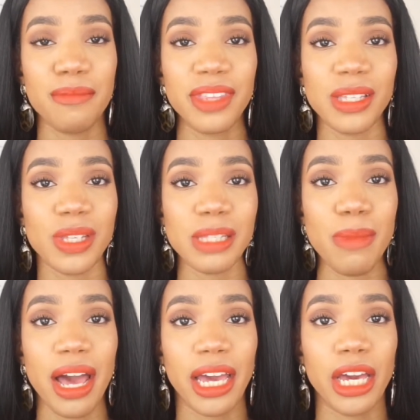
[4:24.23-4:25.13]
This is
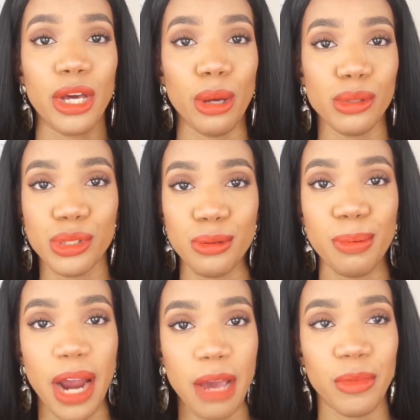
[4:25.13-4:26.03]
my go-to
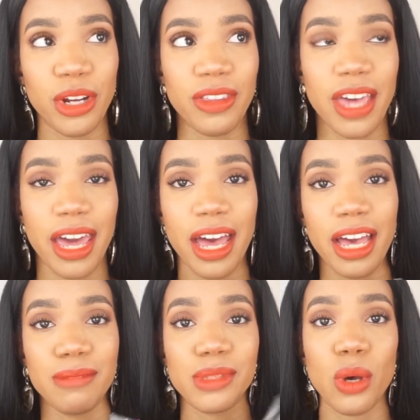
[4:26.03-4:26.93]
primer that
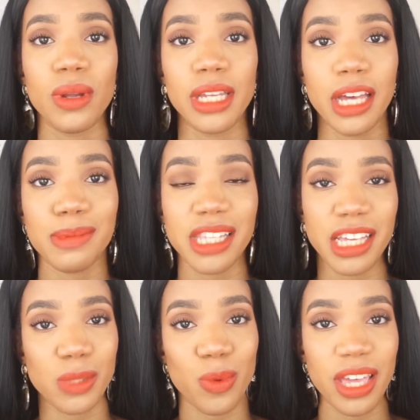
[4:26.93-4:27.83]
I'm totally
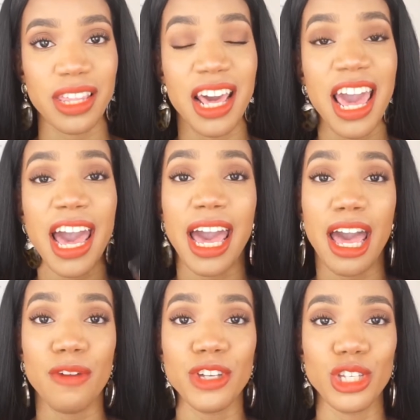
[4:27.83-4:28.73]
obsessed with. I
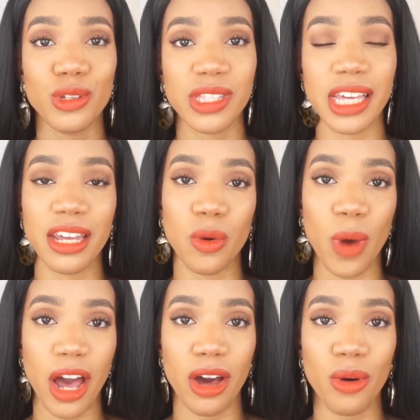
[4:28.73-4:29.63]
haven't used it in a
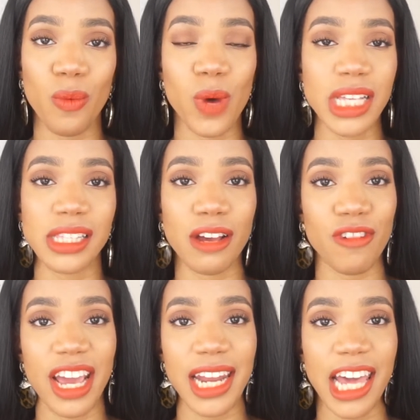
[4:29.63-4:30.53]
while. Once I
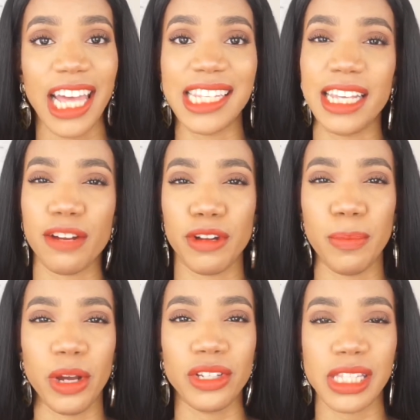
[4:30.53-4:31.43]
ran out, I didn't
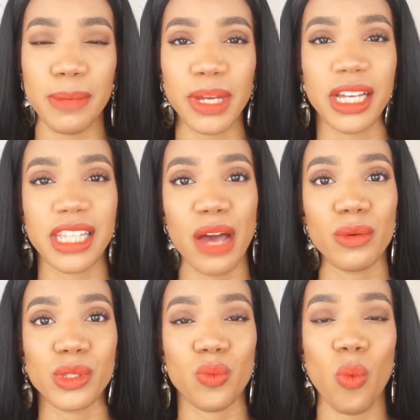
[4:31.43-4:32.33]
repurchase it because I
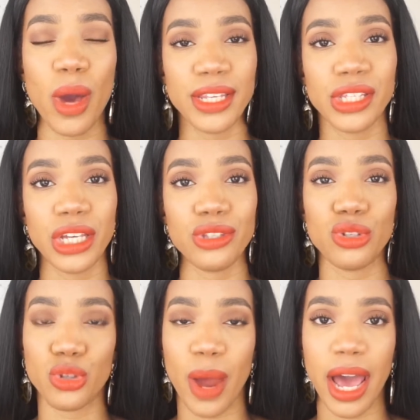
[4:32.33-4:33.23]
was wanting to
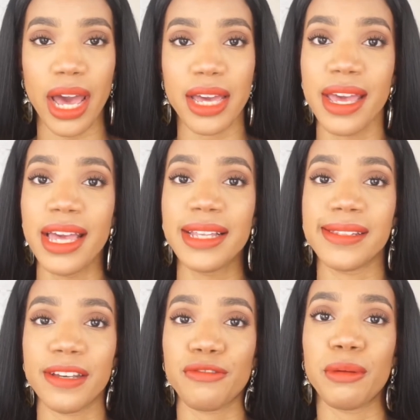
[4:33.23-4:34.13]
try
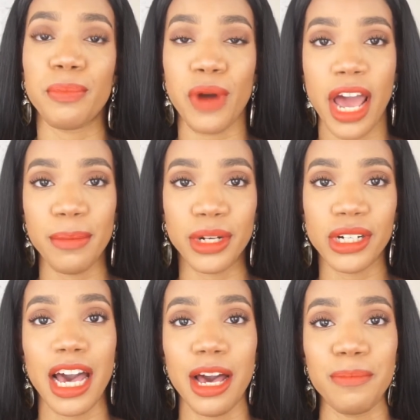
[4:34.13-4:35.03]
different primers.